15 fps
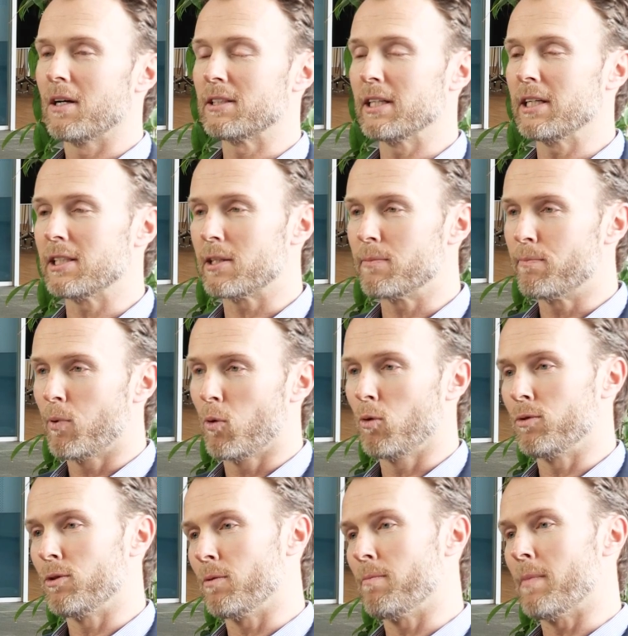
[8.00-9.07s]
I think it's
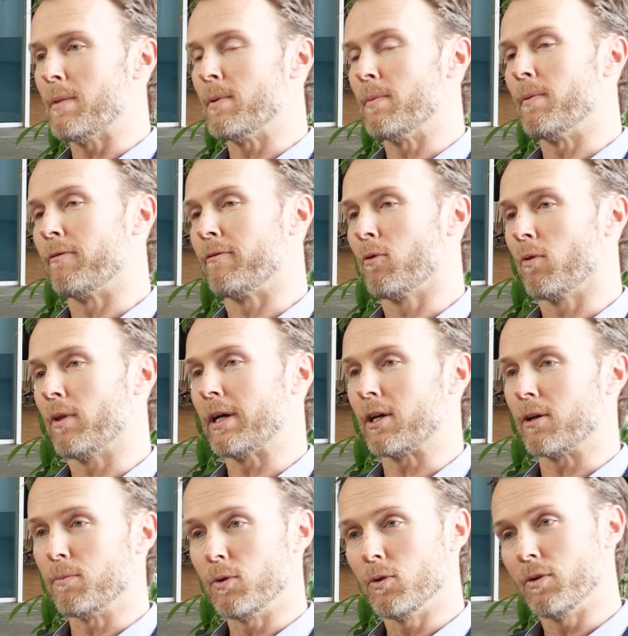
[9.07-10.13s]
important that maybe before they
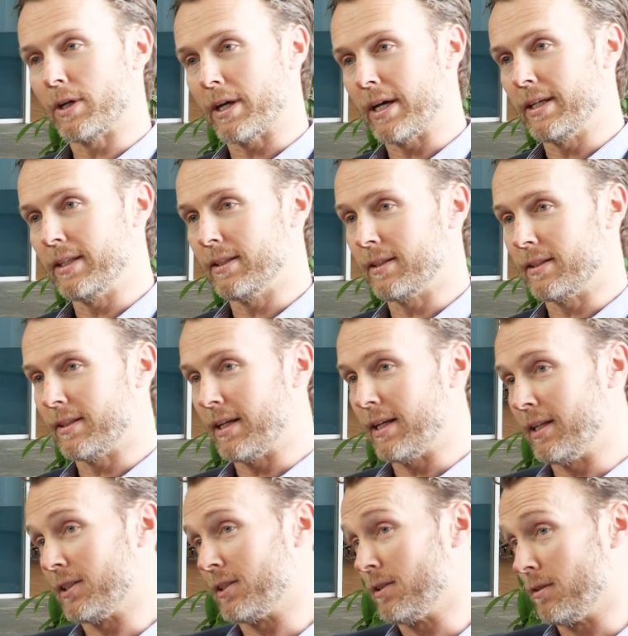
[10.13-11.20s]
communicate, they
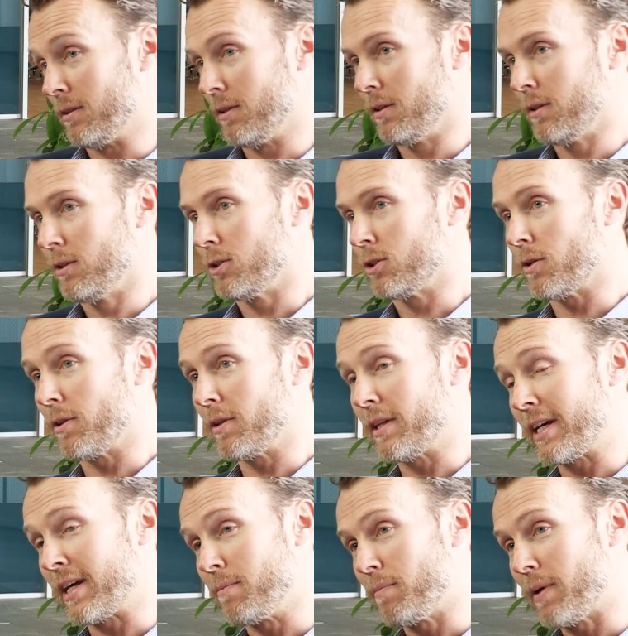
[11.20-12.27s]
listen, so that
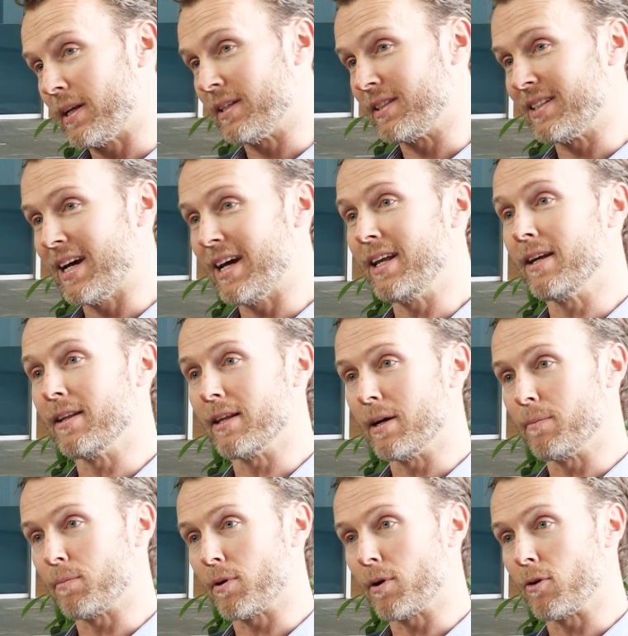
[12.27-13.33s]
they can better tailor their
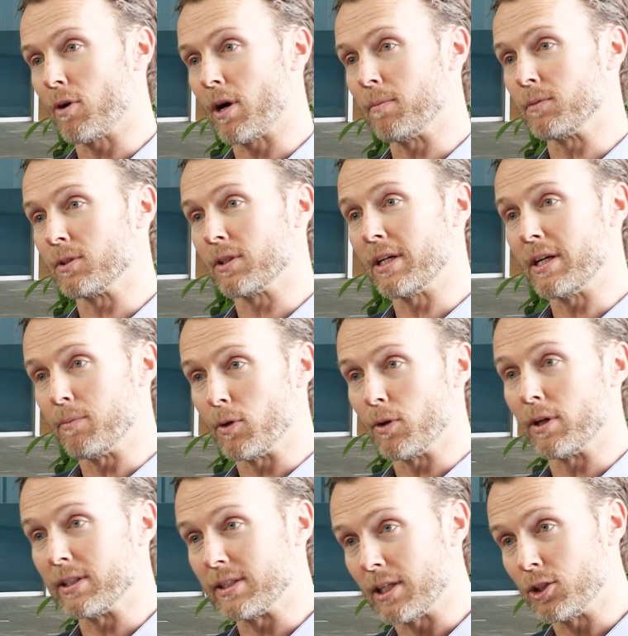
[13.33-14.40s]
programs,
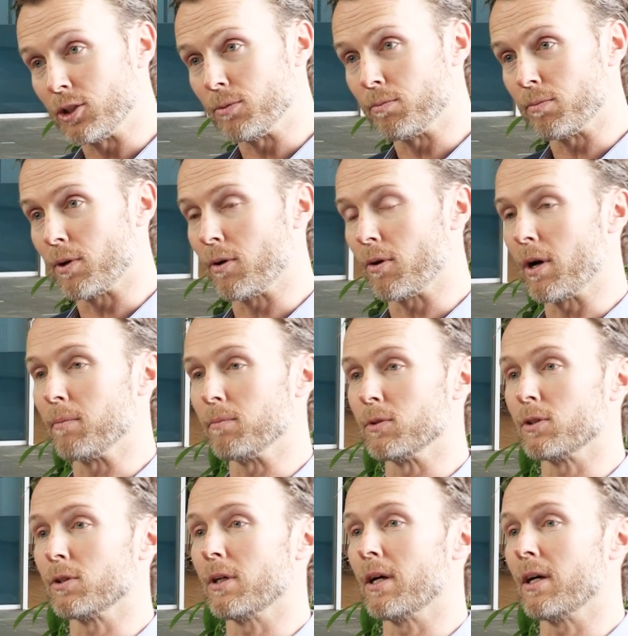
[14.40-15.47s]
immunisation
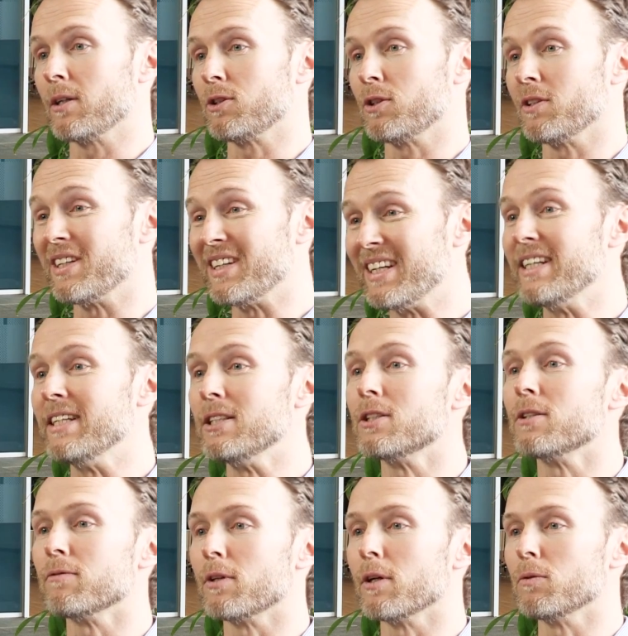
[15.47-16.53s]
programs, to the
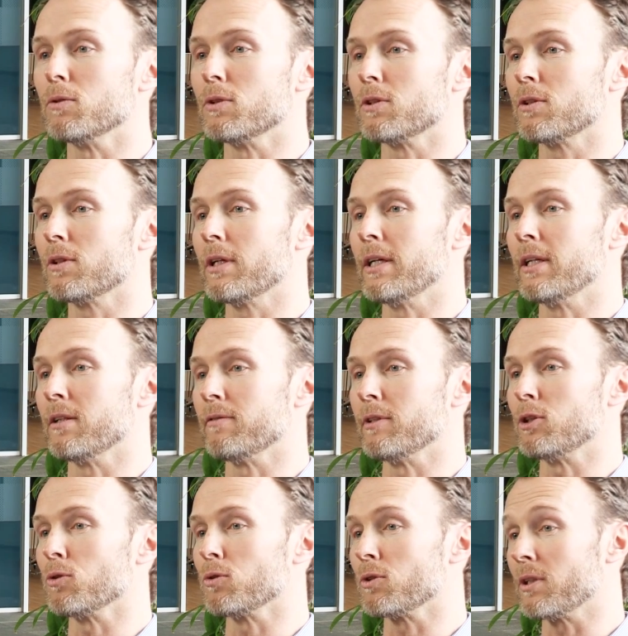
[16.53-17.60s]
needs of those
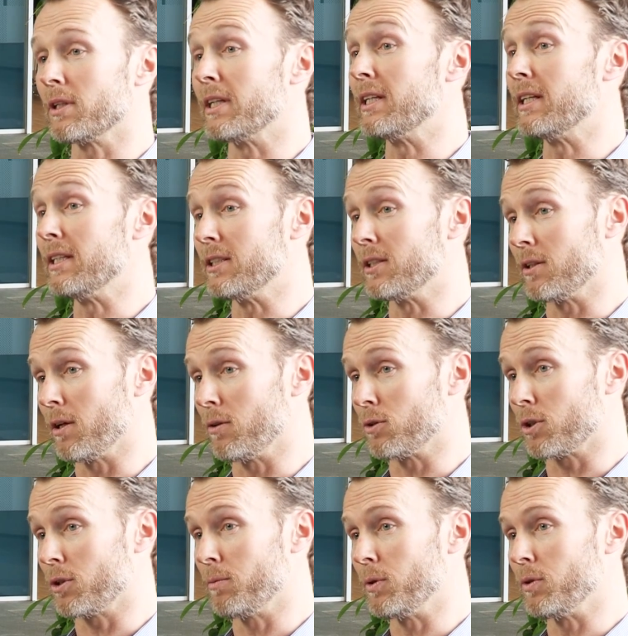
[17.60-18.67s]
individuals and the needs of those
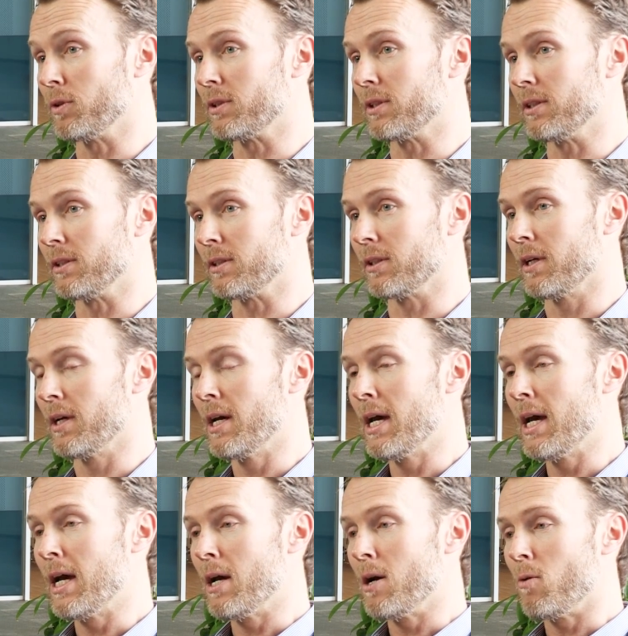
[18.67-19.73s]
communities.
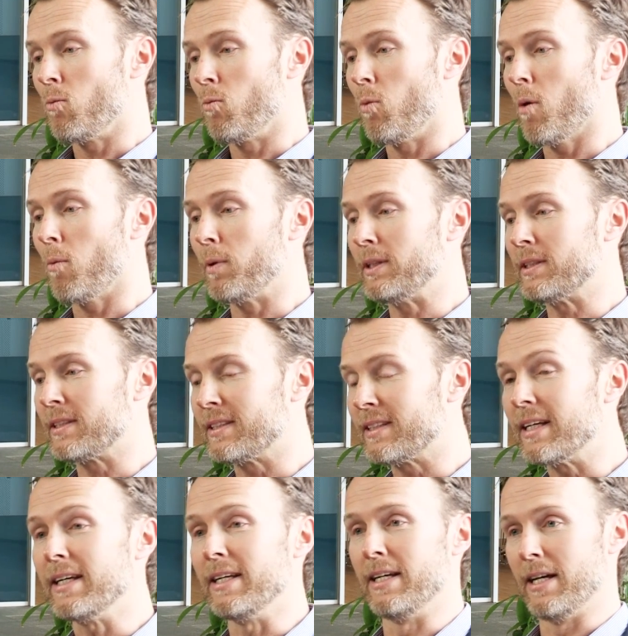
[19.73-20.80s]
What we
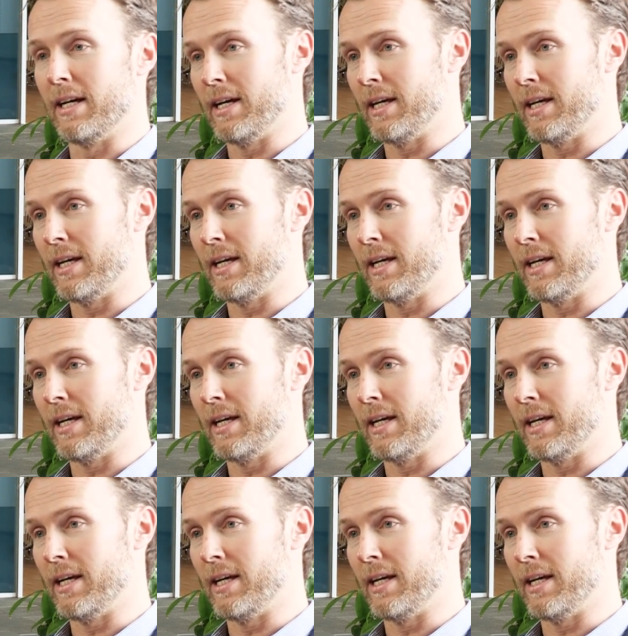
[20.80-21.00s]
see